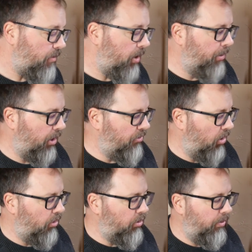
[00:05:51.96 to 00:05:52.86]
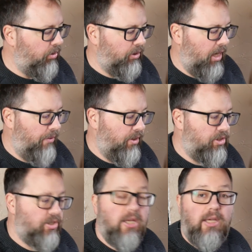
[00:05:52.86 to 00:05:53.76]
But I thought I'll go with
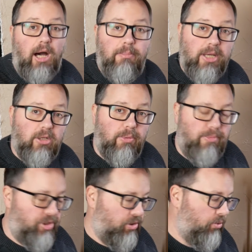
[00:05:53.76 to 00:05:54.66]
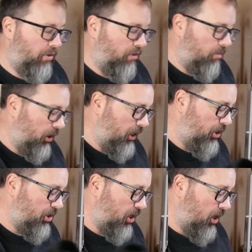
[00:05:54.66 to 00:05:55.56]
Hungarians. I'll make up a platoon of them at
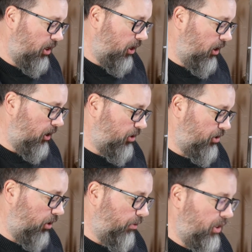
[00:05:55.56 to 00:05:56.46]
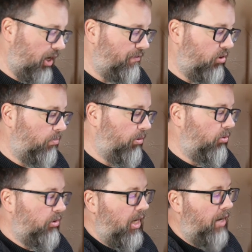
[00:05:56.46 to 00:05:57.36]
least, because I already have a couple of
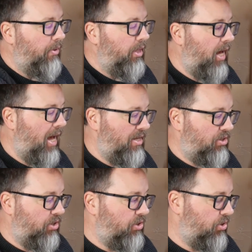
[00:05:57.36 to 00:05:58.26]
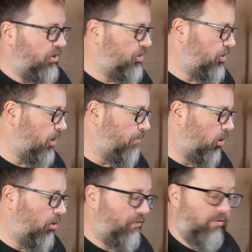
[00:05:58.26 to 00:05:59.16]
Hungarian Hetzers that
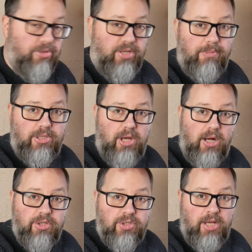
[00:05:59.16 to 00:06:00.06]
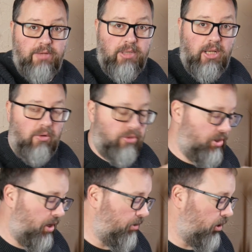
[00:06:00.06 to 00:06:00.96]
Paul from Sabotage sent me a long
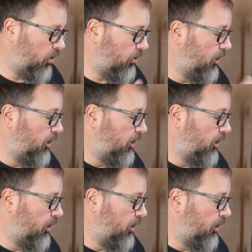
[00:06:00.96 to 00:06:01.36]
time ago.